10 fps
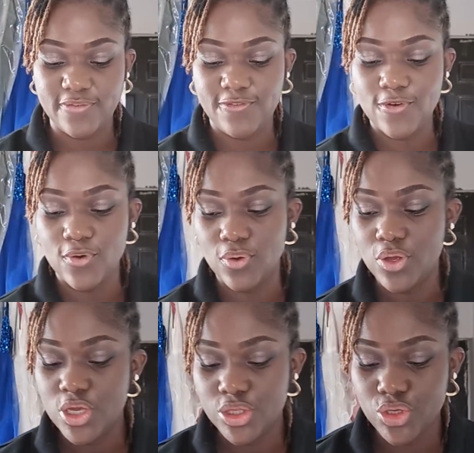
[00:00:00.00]
for
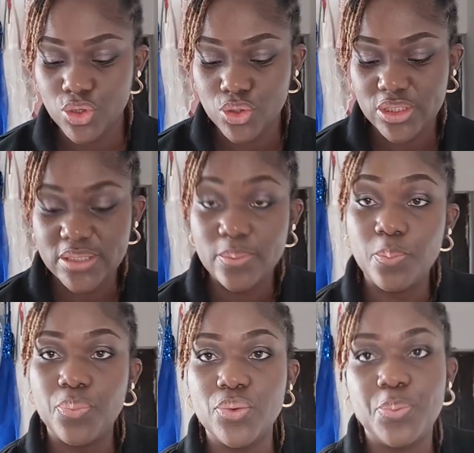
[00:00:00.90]
those
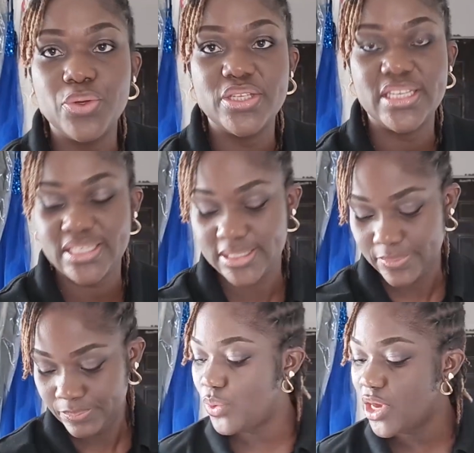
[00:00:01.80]
purposes.
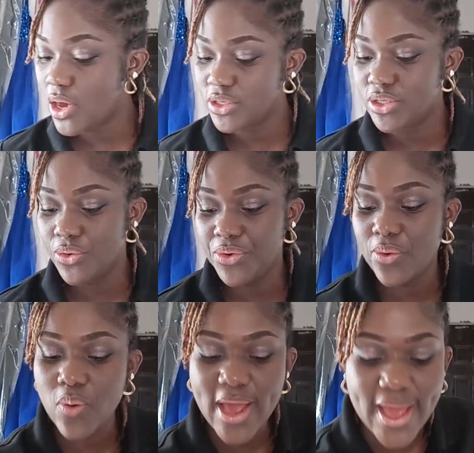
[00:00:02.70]
They also
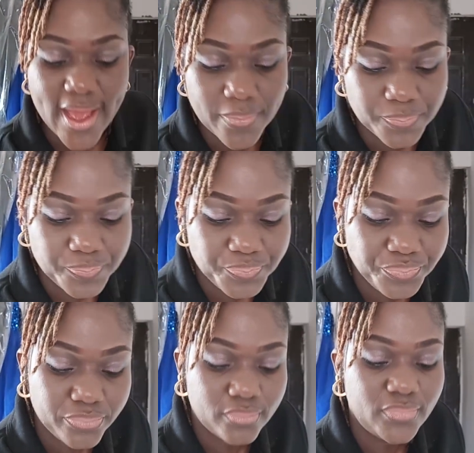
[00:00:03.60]
require
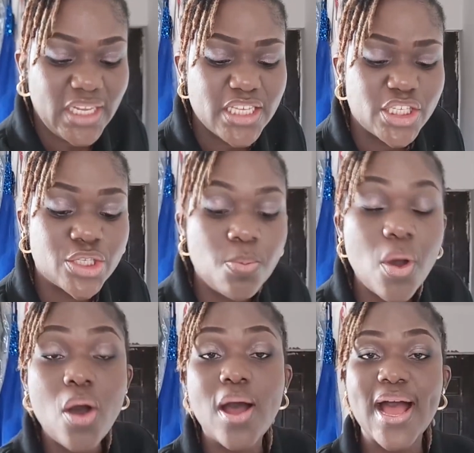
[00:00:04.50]

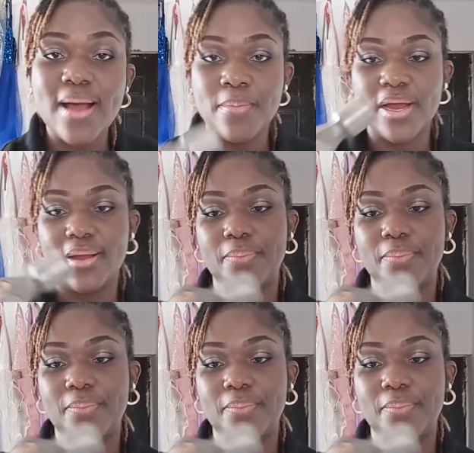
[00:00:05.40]
small hammer.